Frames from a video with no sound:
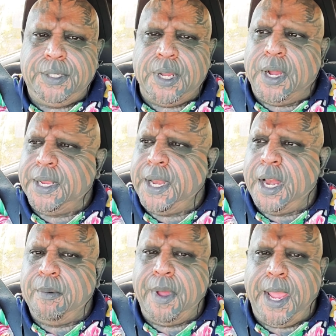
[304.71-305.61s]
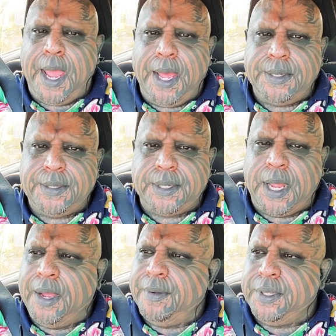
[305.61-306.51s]
talking out of my ass.
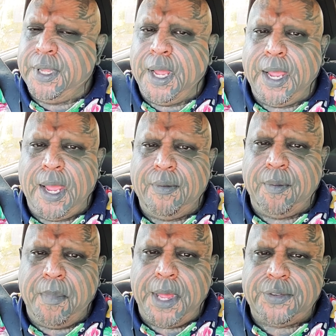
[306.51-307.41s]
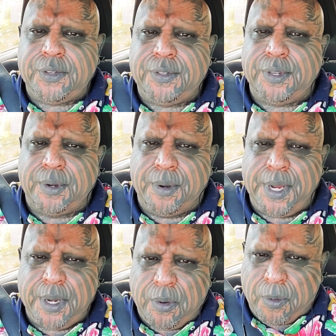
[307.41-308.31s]
I have a master's
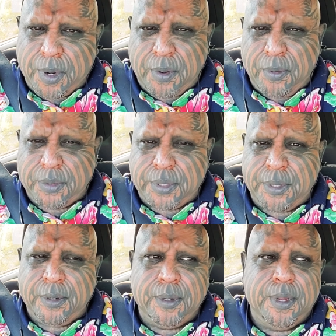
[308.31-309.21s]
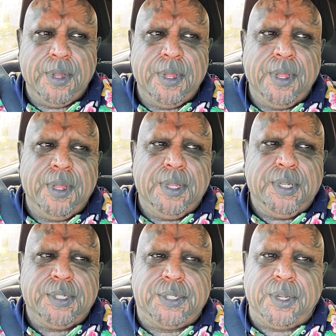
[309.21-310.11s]
degree in horticulture,
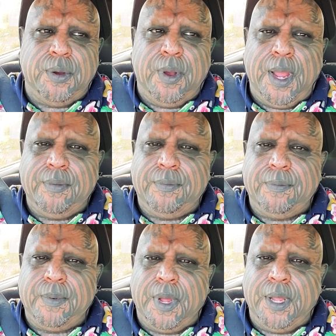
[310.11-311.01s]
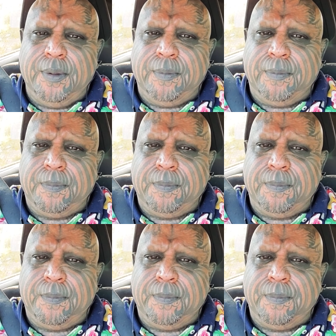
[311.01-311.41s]
so I've